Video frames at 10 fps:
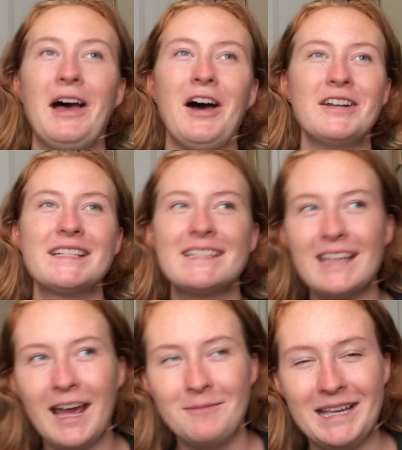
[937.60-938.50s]

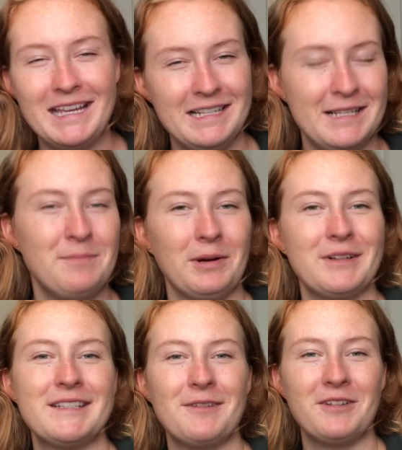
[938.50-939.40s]
Honestly, I'm an easy
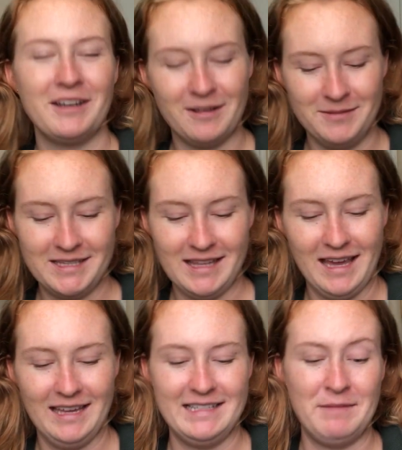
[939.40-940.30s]
person when it comes to
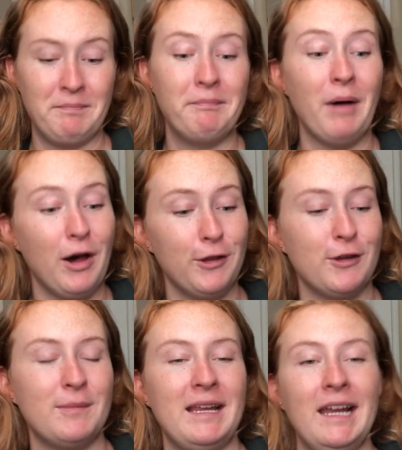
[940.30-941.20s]
that. It didn't
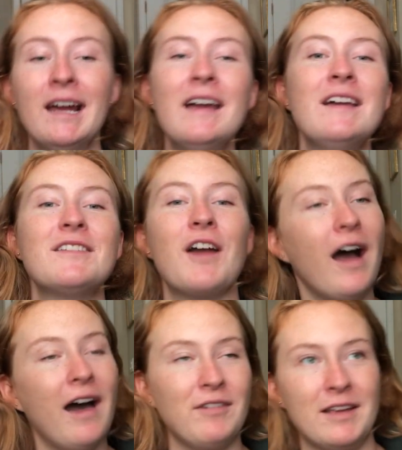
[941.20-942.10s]
bother me
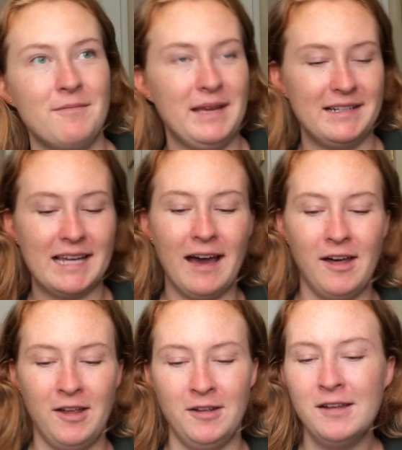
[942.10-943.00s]
not having a big
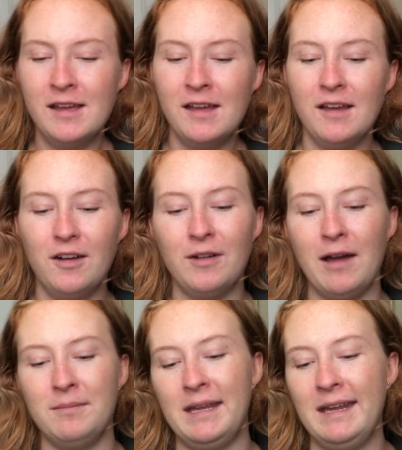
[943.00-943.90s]
towel
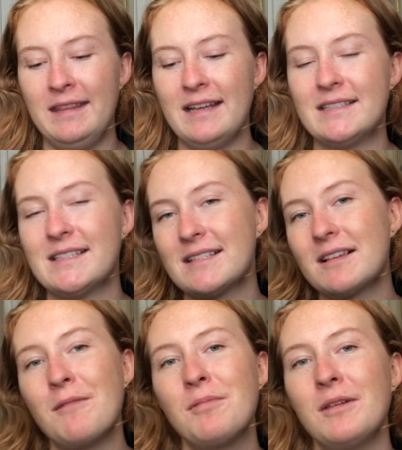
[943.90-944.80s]
around me. That's
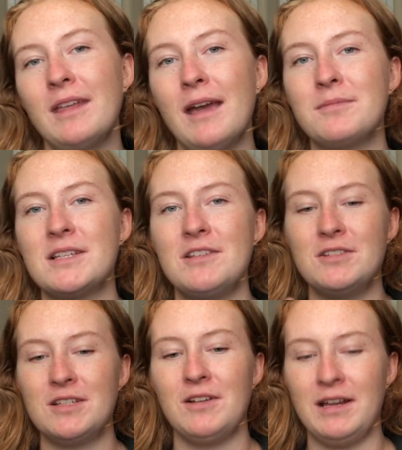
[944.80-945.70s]
completely up to you too.